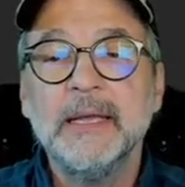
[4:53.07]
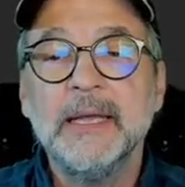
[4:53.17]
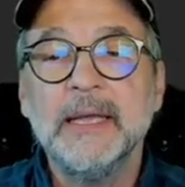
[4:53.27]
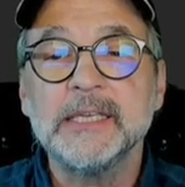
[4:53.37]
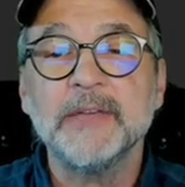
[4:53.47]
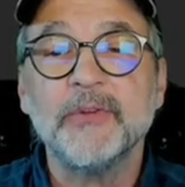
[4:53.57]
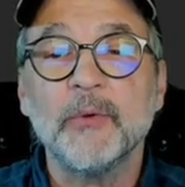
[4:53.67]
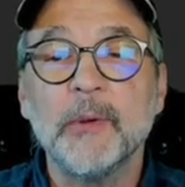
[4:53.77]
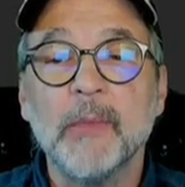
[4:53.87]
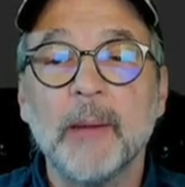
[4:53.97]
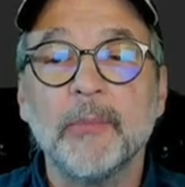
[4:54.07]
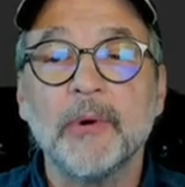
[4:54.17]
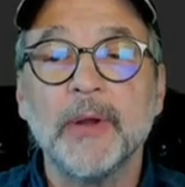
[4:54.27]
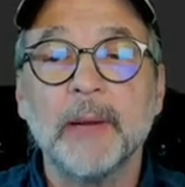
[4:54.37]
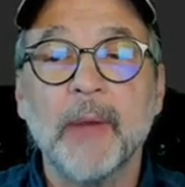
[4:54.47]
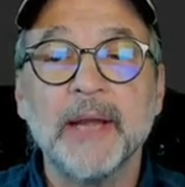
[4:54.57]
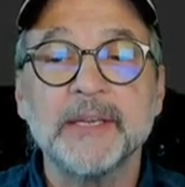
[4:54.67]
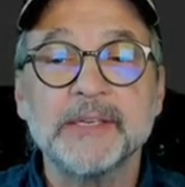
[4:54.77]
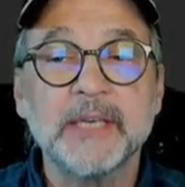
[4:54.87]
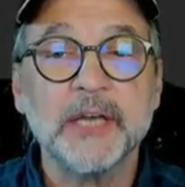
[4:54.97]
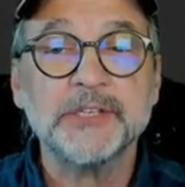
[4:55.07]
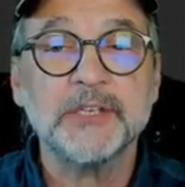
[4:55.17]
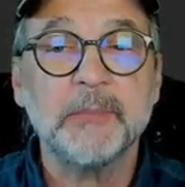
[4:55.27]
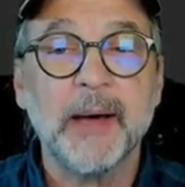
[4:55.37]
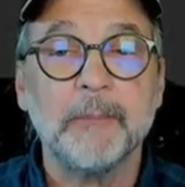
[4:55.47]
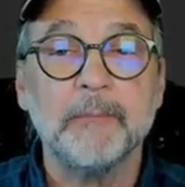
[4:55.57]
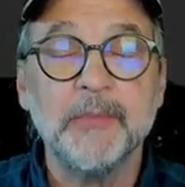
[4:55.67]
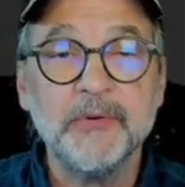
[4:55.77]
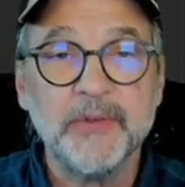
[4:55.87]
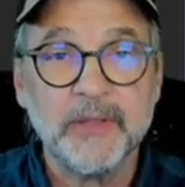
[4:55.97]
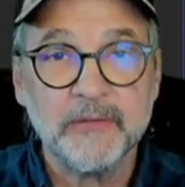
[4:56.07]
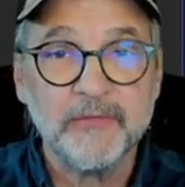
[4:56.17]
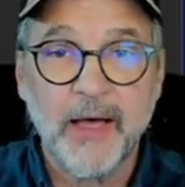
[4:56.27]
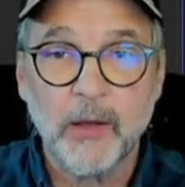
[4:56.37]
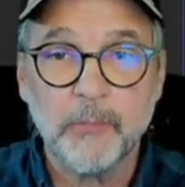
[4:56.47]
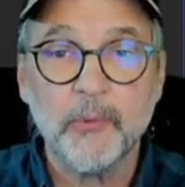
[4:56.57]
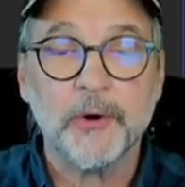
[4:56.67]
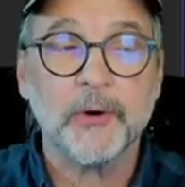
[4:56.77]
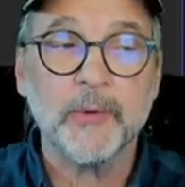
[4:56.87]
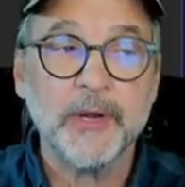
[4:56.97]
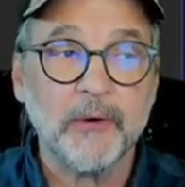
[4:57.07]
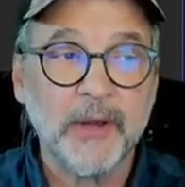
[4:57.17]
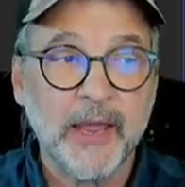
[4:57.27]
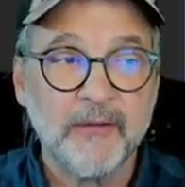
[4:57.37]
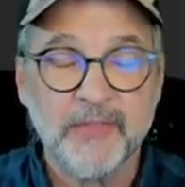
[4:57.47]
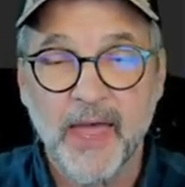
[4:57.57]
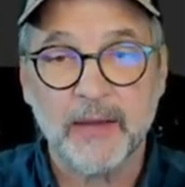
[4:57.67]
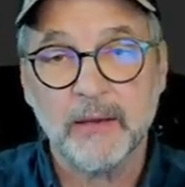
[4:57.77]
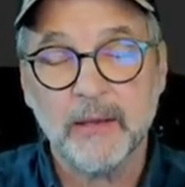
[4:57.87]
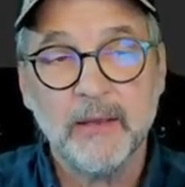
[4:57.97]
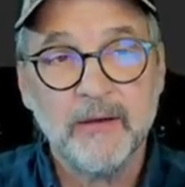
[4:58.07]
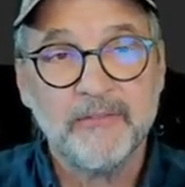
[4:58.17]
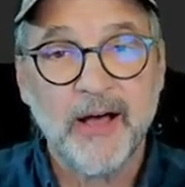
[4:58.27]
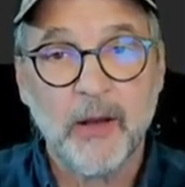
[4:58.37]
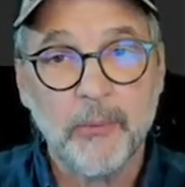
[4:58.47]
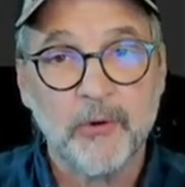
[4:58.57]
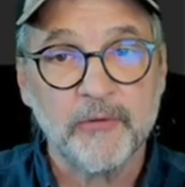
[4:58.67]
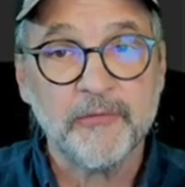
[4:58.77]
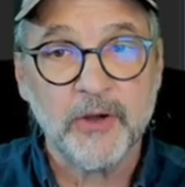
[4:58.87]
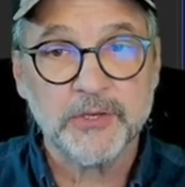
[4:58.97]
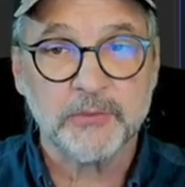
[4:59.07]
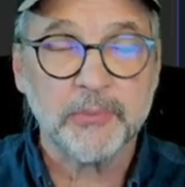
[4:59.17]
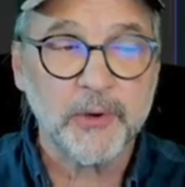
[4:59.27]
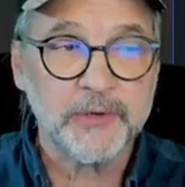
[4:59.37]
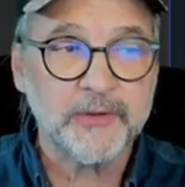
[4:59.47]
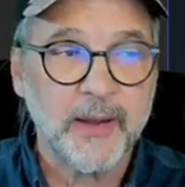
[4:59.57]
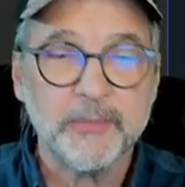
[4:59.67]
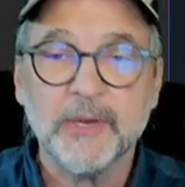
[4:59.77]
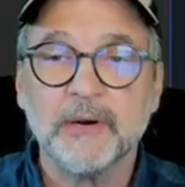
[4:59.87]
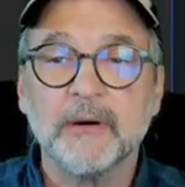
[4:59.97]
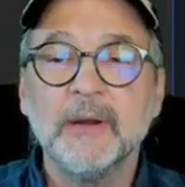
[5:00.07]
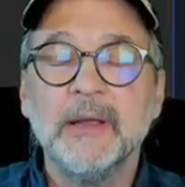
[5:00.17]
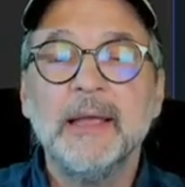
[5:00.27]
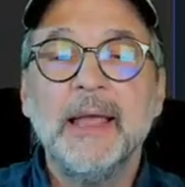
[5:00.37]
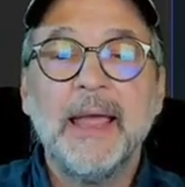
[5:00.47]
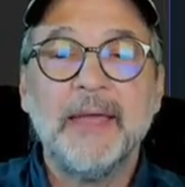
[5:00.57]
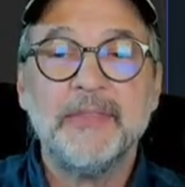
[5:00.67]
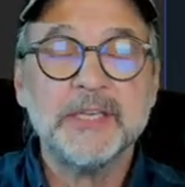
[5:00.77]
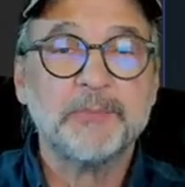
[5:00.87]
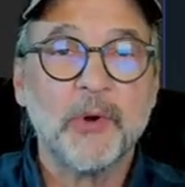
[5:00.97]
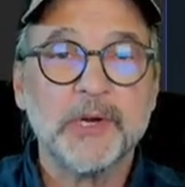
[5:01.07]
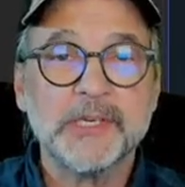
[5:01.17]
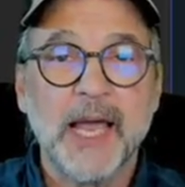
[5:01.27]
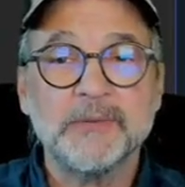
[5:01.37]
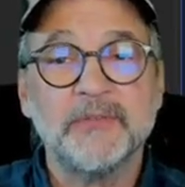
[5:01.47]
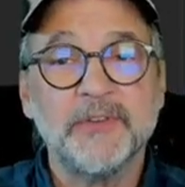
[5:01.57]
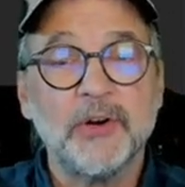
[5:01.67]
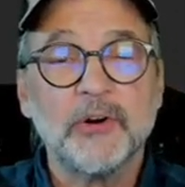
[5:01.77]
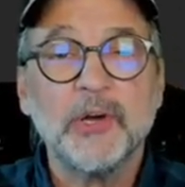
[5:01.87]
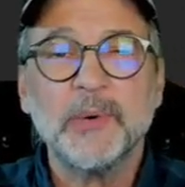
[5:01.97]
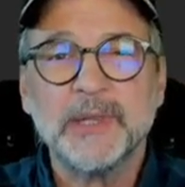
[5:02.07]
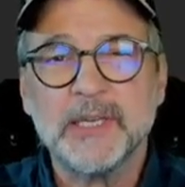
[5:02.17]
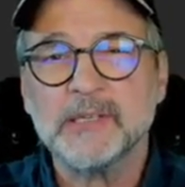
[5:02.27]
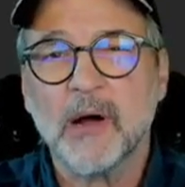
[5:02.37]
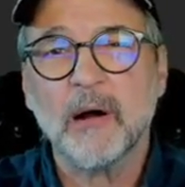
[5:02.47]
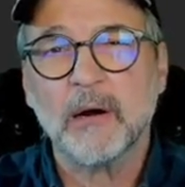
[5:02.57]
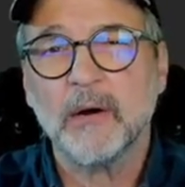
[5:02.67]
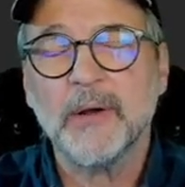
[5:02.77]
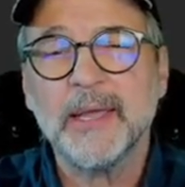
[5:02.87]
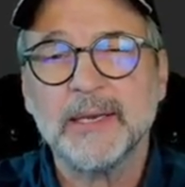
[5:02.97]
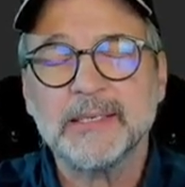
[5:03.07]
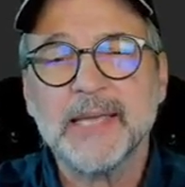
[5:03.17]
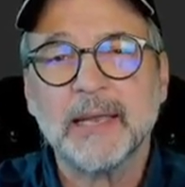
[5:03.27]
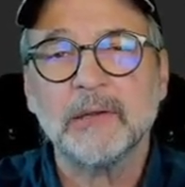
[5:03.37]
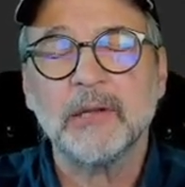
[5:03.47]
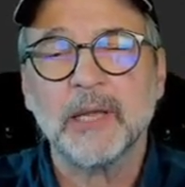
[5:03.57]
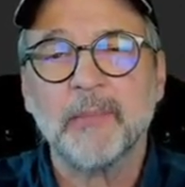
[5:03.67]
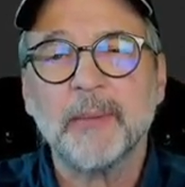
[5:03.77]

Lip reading: is, if you remember in my discussion about moving the file pointer, we don't have that file pointer function prototyped here. And these prototypes, if you don't know what these are, go ahead and take a look at my